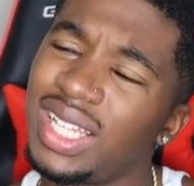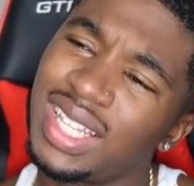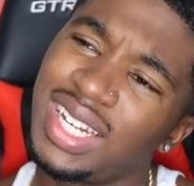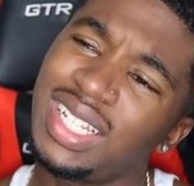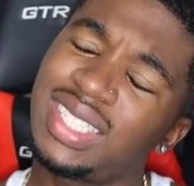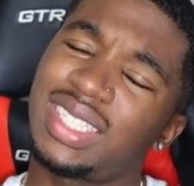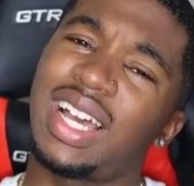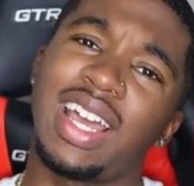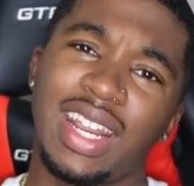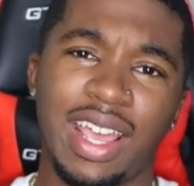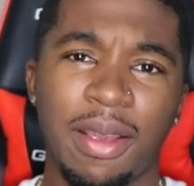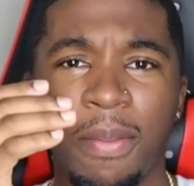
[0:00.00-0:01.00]
telling this
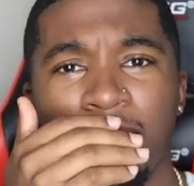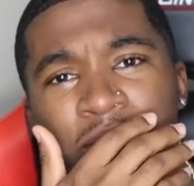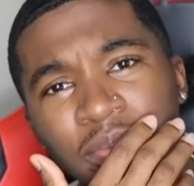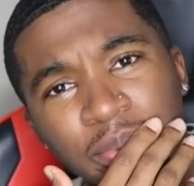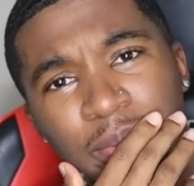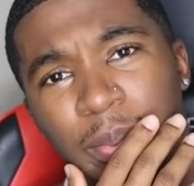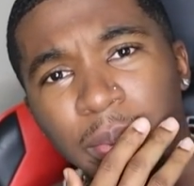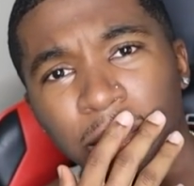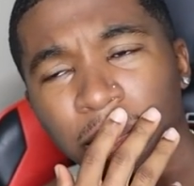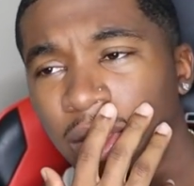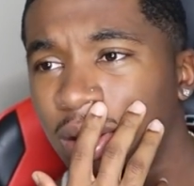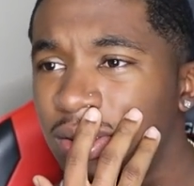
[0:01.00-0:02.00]
guy that?
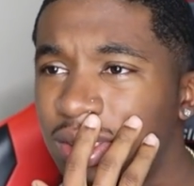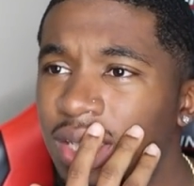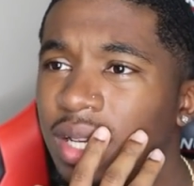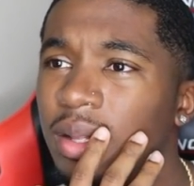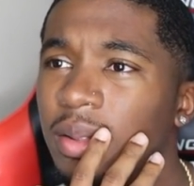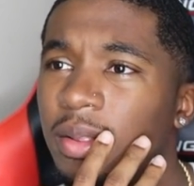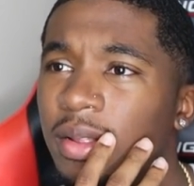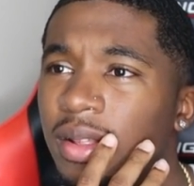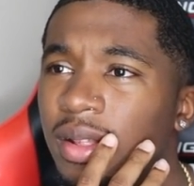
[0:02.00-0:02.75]
You know what I'm saying?